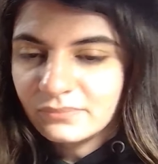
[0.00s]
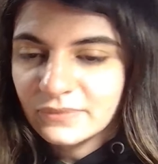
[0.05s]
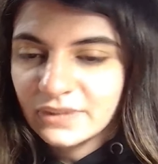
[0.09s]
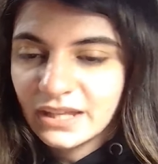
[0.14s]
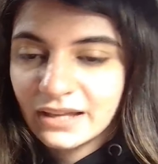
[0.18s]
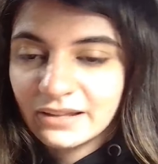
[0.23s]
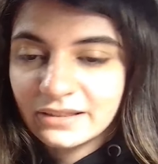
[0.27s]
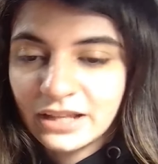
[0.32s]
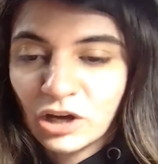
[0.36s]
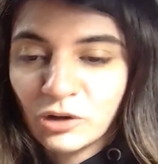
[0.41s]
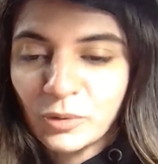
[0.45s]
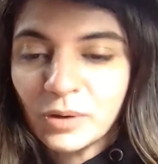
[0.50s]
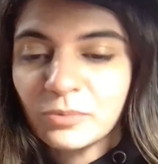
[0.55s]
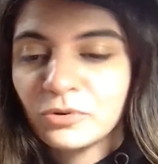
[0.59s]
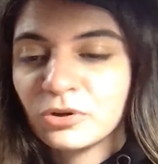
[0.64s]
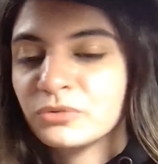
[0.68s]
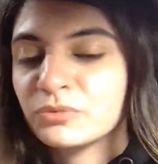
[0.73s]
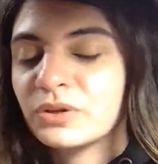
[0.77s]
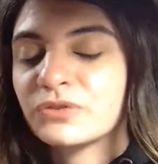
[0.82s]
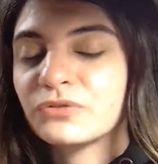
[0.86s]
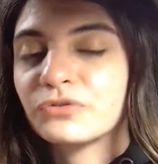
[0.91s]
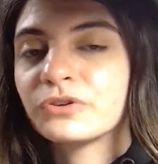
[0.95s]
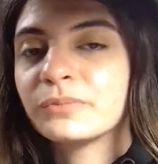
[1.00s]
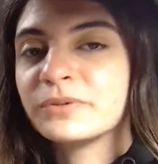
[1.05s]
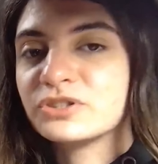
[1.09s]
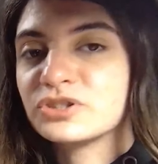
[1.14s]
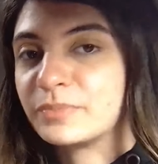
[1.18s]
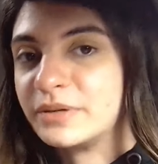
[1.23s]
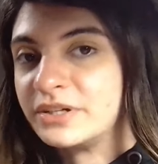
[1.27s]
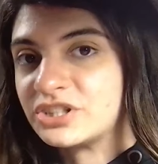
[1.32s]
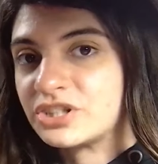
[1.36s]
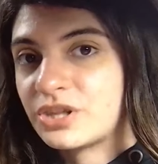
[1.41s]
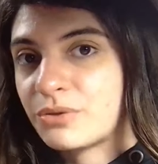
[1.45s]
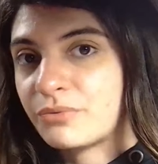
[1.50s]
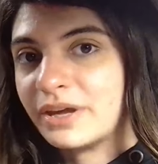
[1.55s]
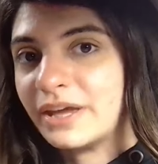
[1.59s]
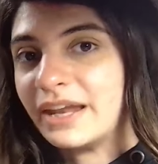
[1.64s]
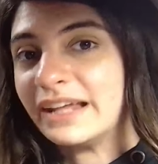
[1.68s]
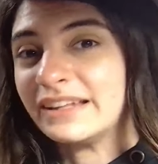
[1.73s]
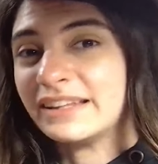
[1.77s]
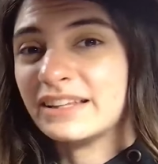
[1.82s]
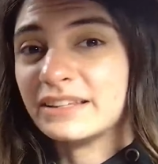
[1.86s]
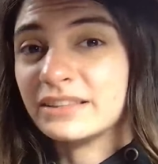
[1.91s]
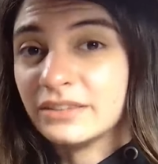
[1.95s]
And now my opponent went for bishop h3, and
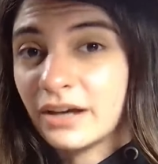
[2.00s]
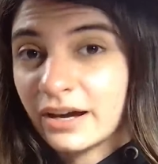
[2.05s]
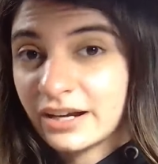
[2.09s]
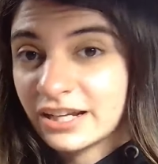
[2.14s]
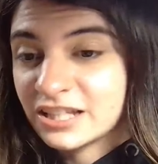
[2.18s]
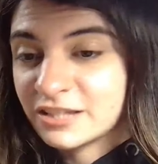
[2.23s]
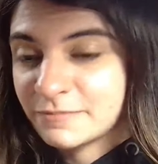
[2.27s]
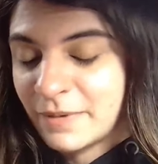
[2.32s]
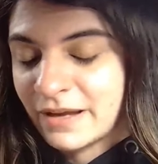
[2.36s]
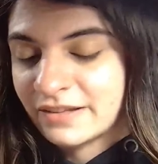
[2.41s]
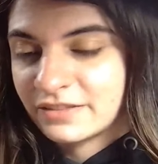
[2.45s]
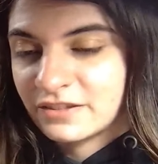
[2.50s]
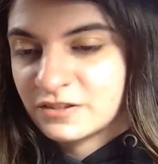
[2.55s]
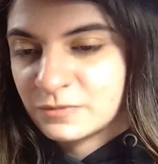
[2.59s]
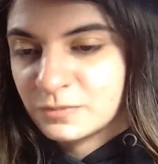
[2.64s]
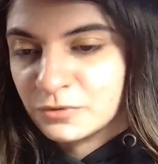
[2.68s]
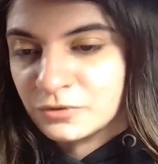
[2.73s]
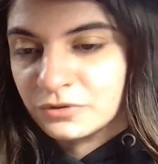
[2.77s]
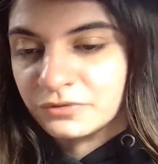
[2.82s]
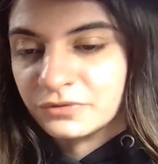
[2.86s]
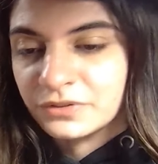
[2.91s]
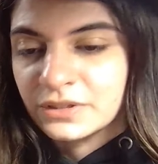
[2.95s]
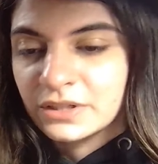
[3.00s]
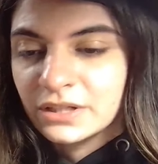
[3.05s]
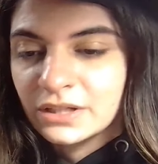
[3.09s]
I did not expect this move.